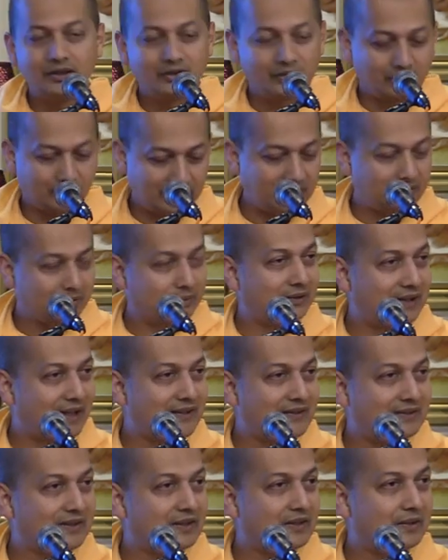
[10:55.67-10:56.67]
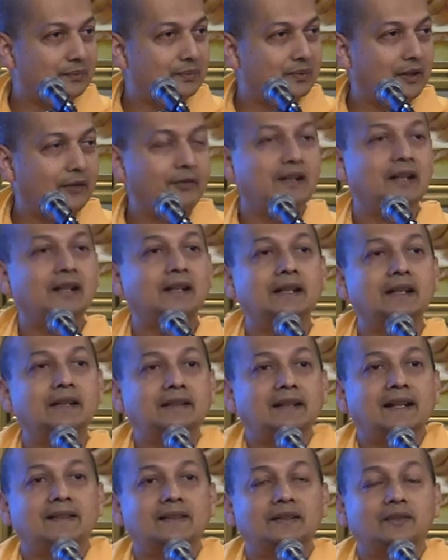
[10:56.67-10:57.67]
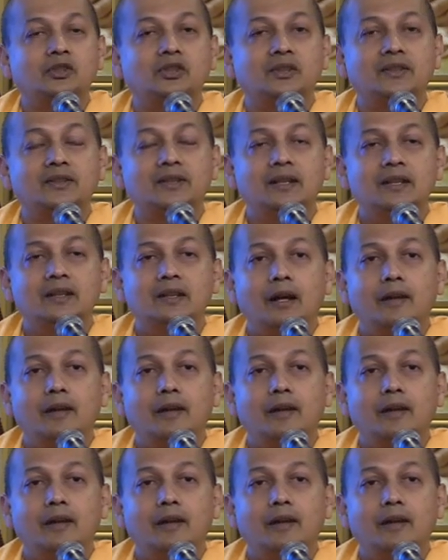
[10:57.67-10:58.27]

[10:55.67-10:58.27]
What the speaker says: So this text is definitely a text which is